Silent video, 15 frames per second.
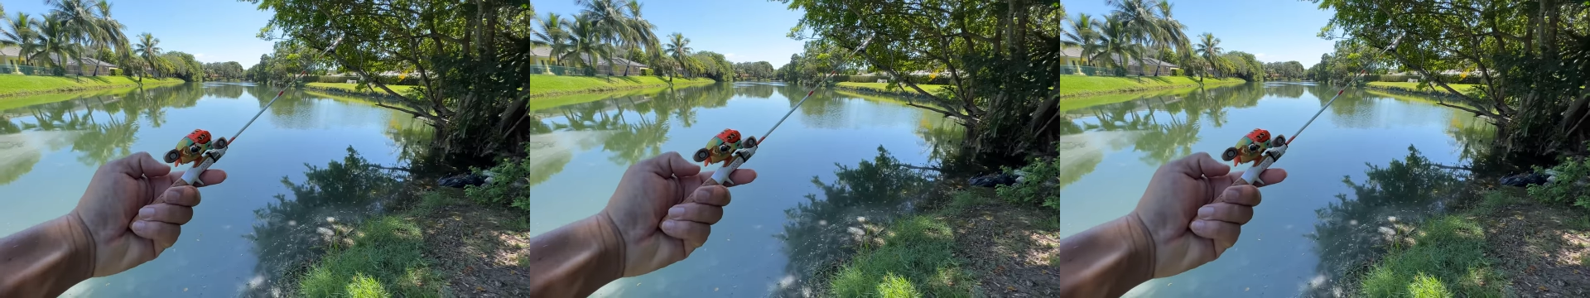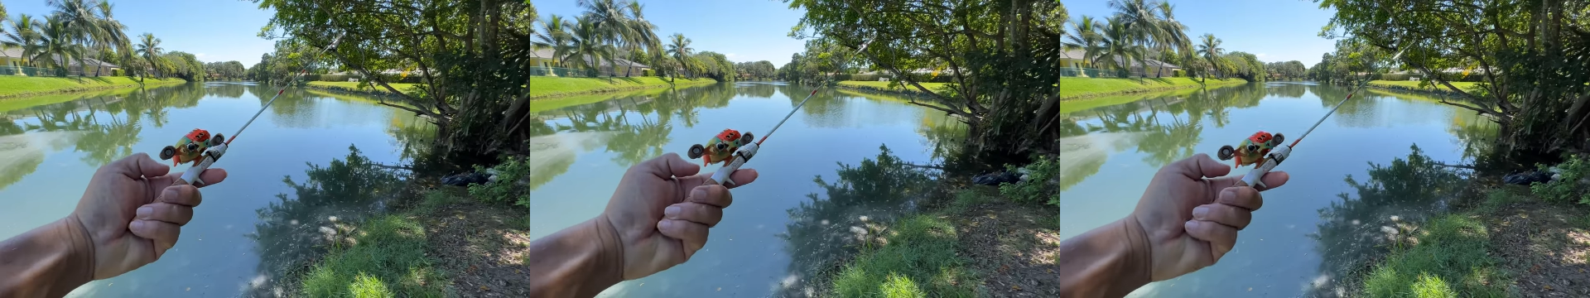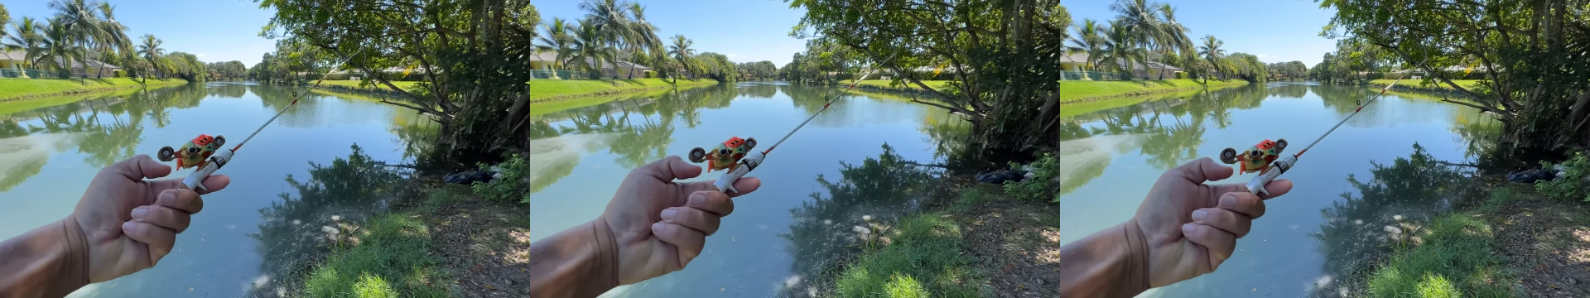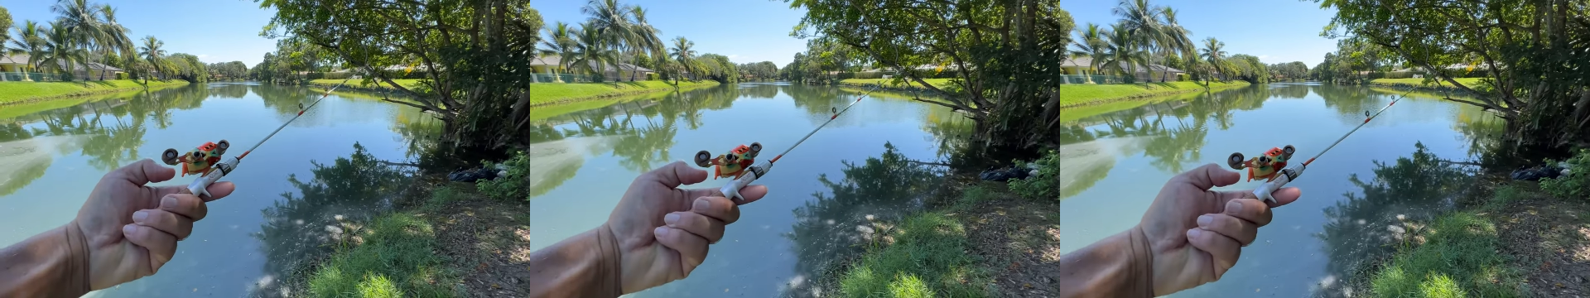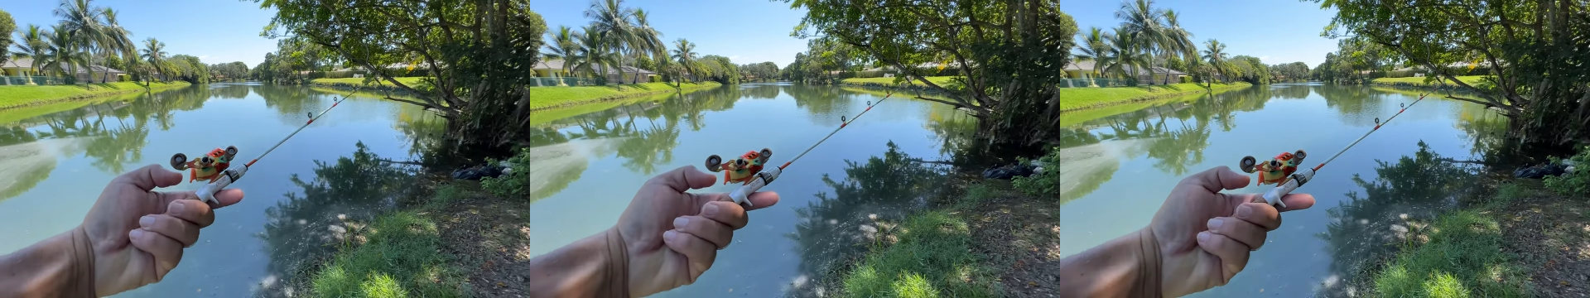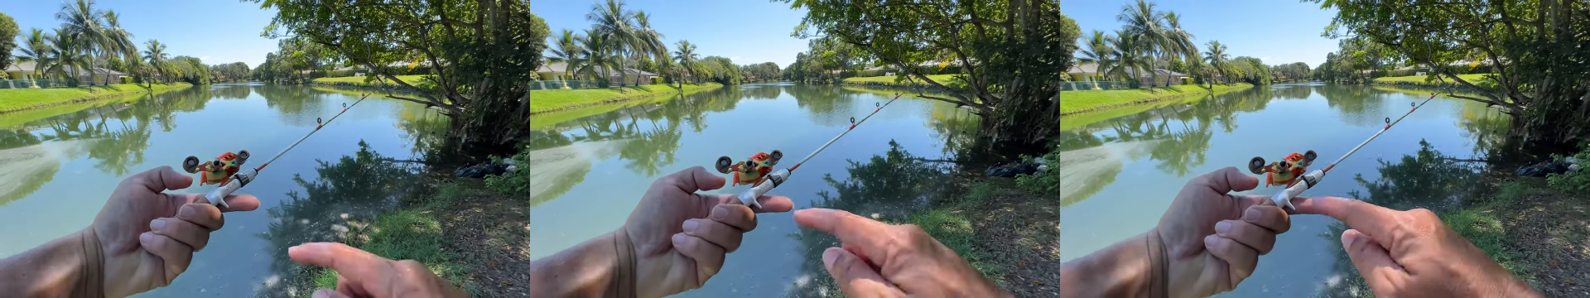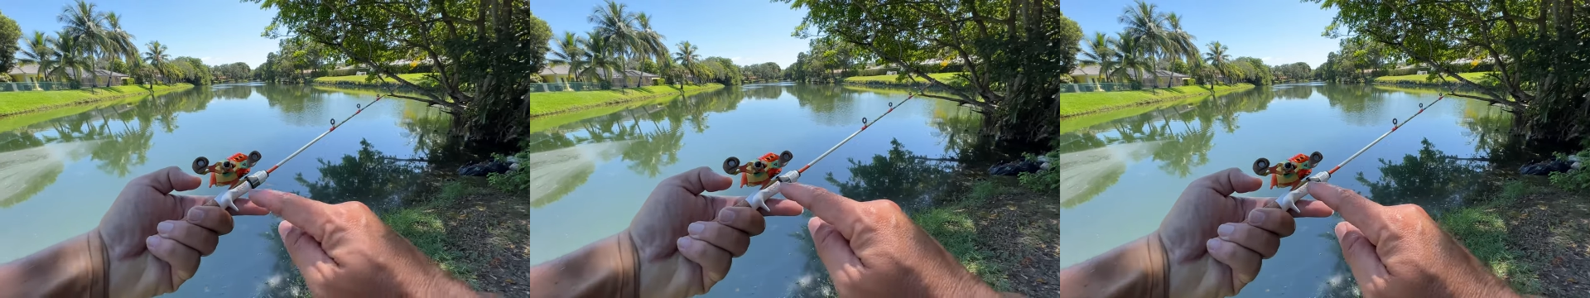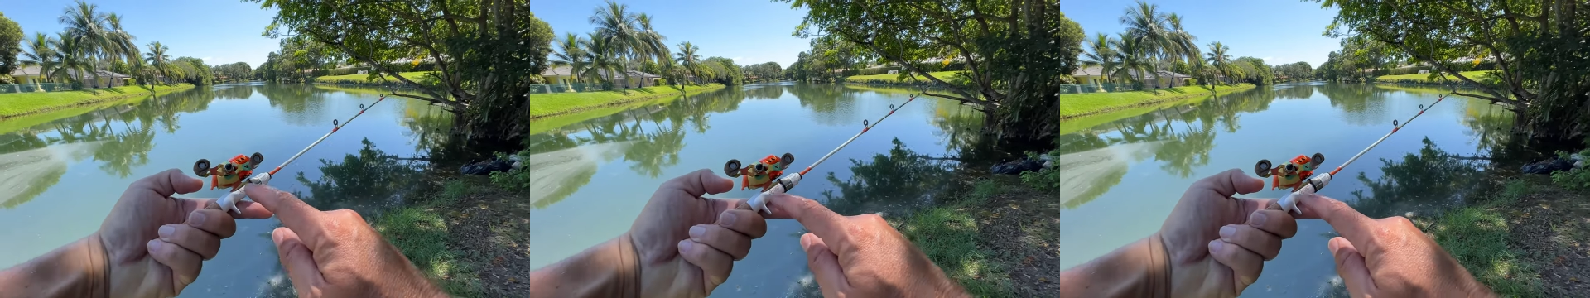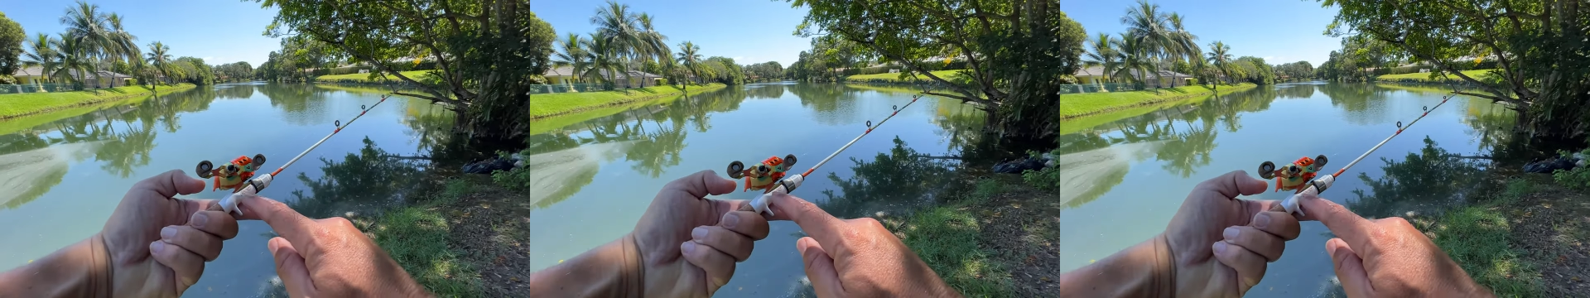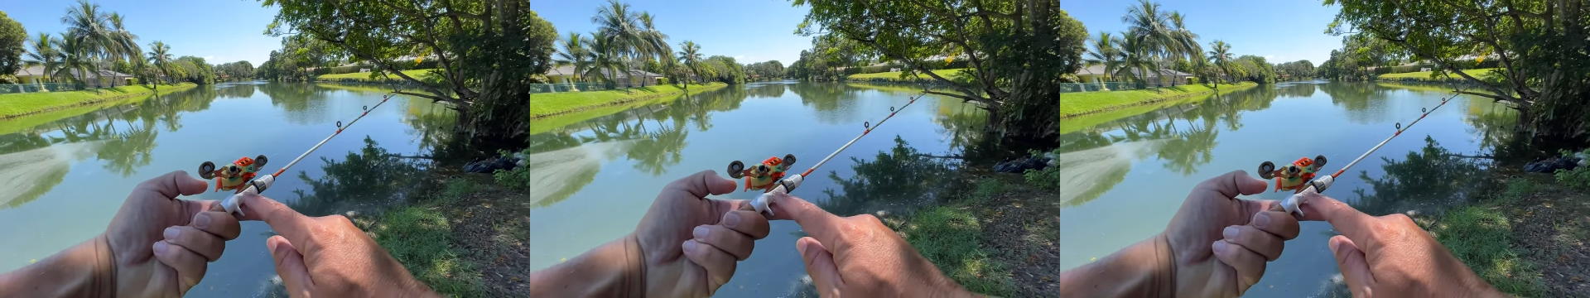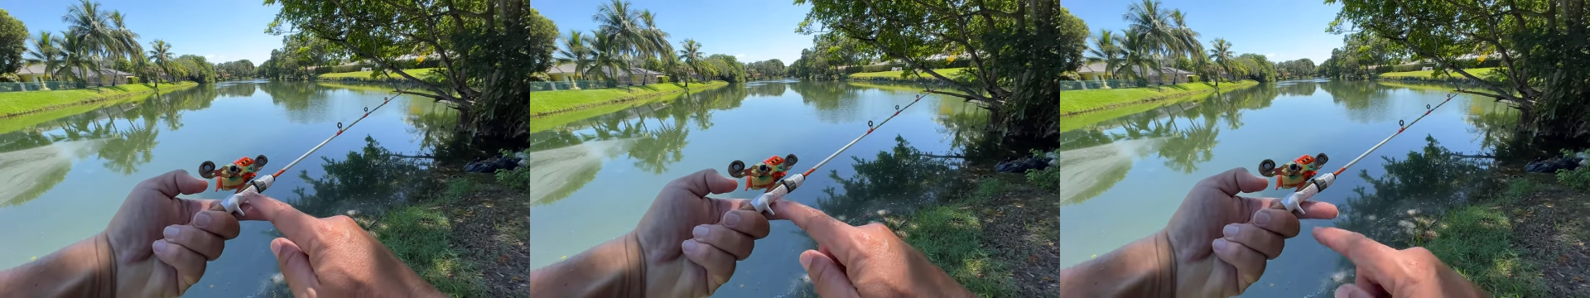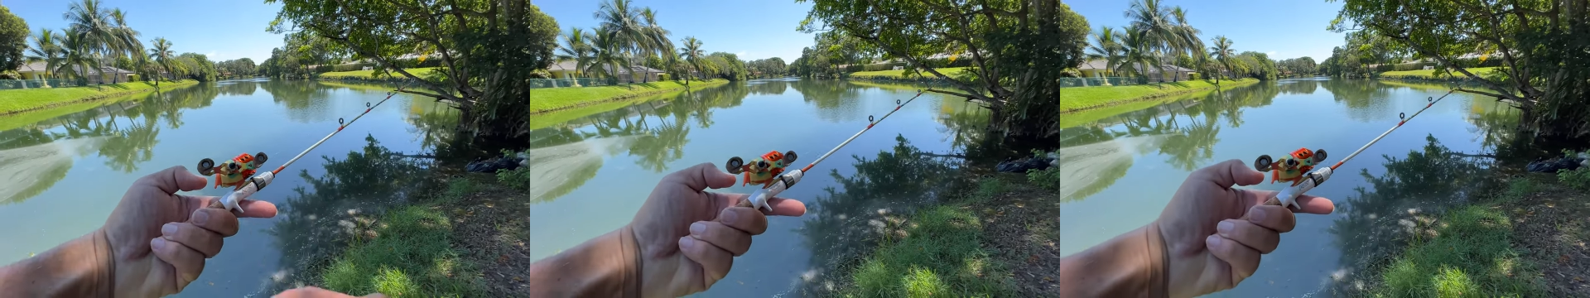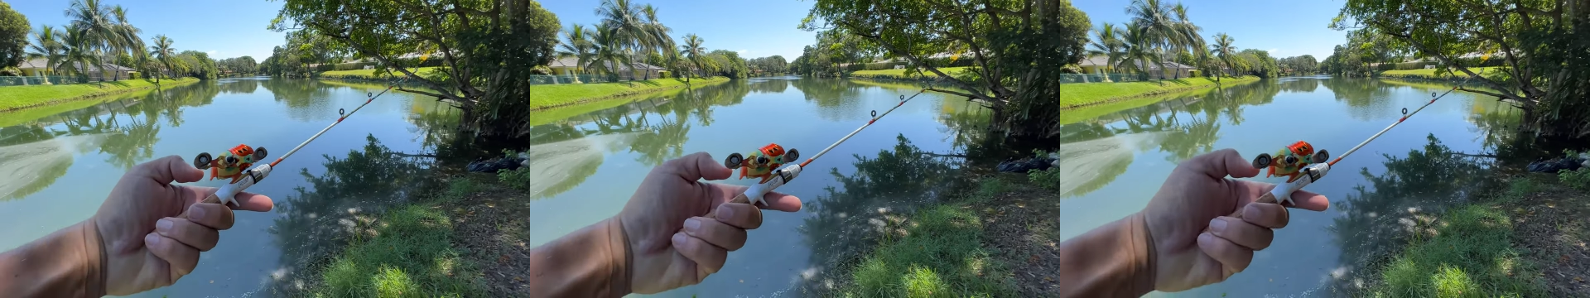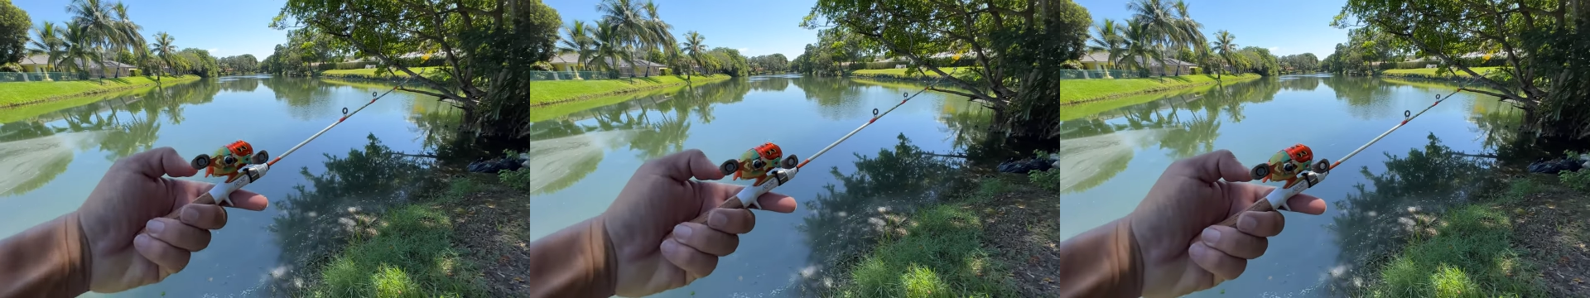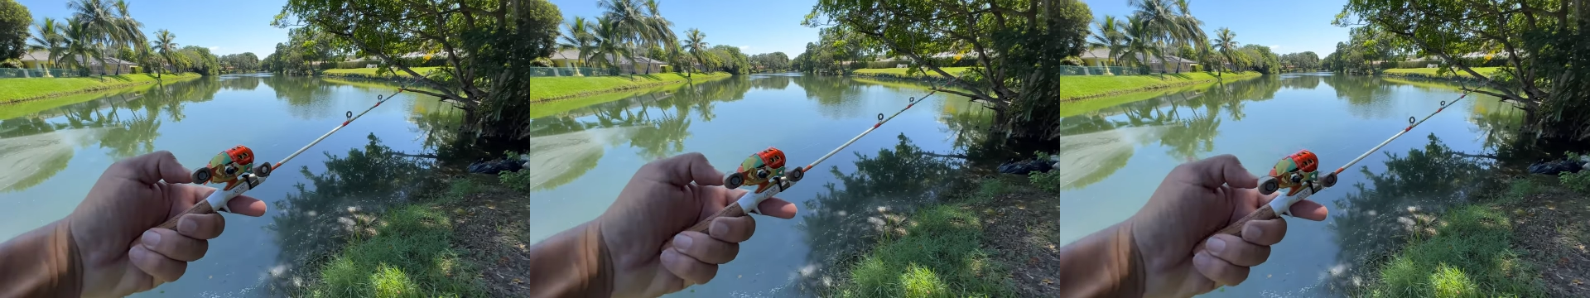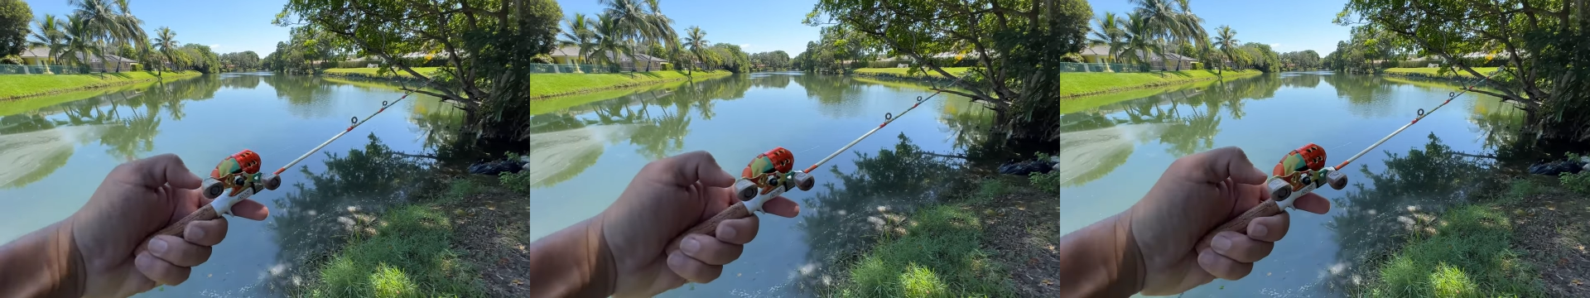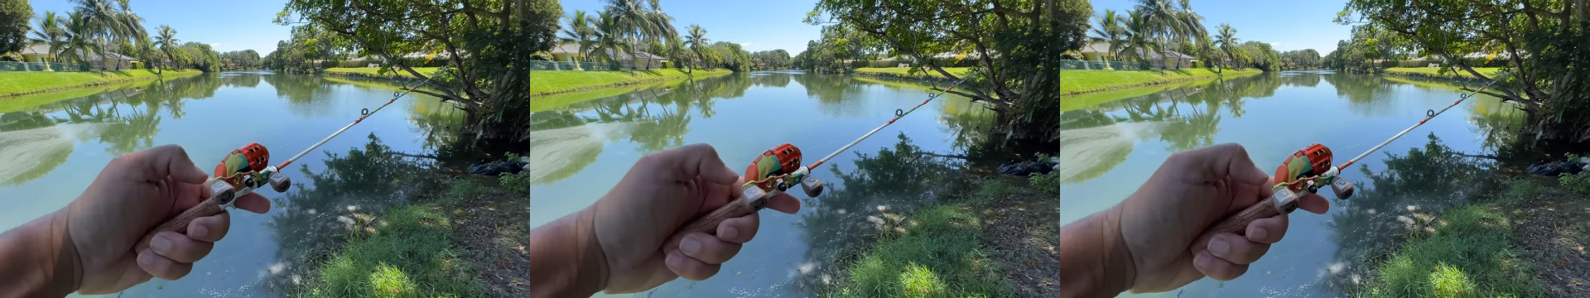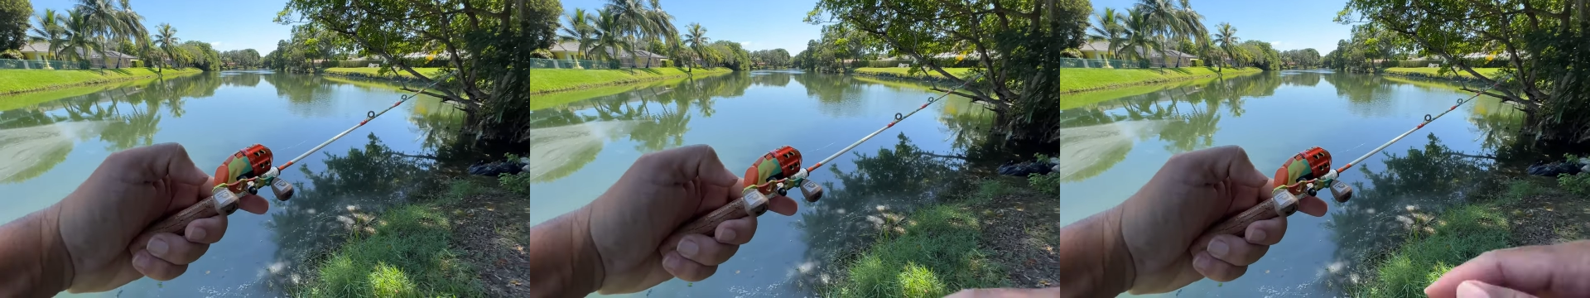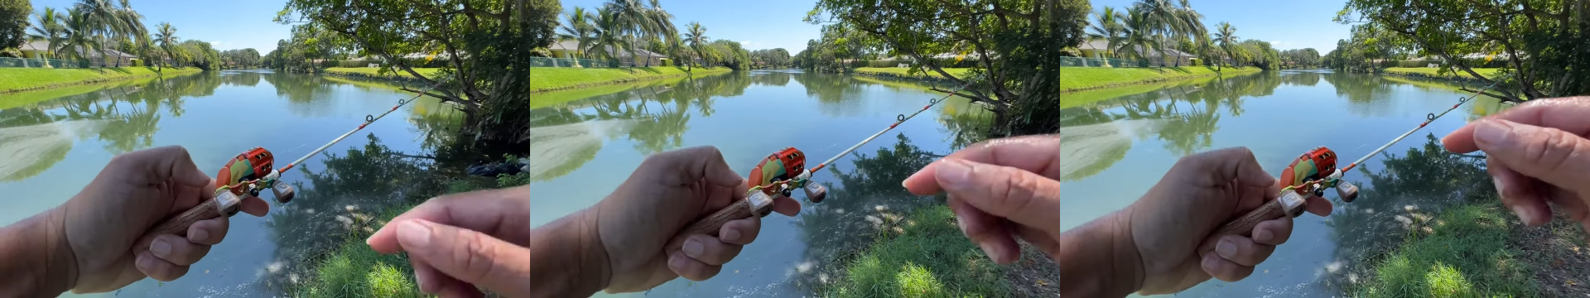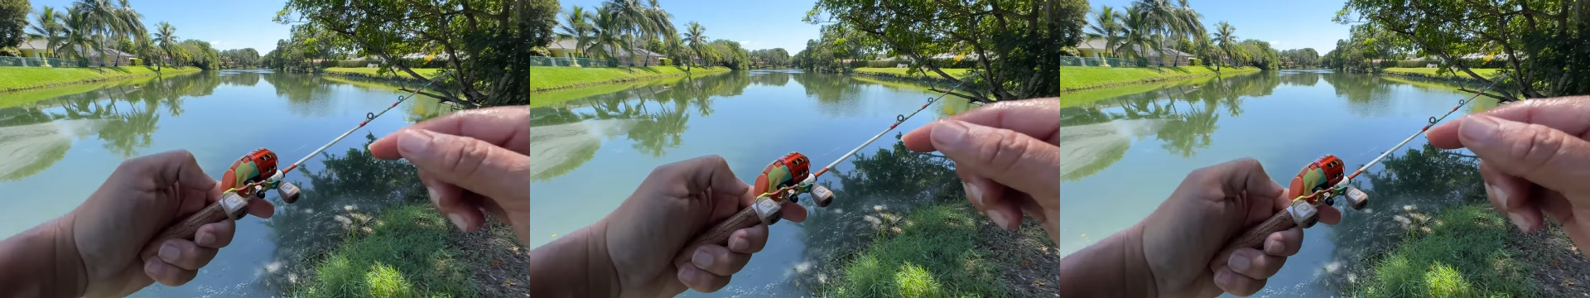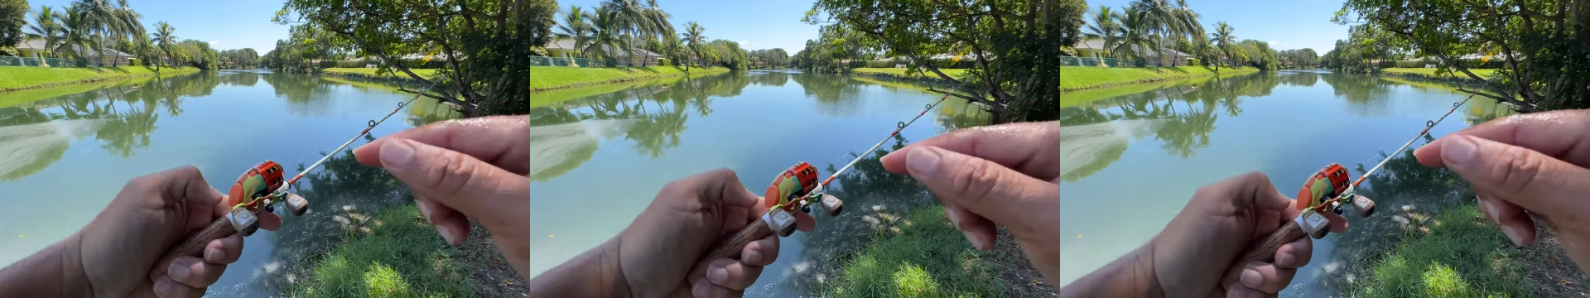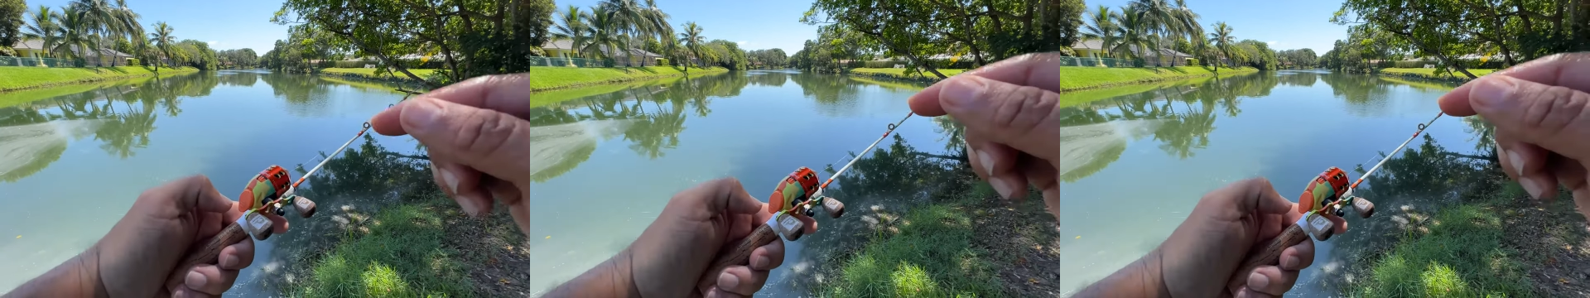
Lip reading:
No face is visible, so there are no lips to read.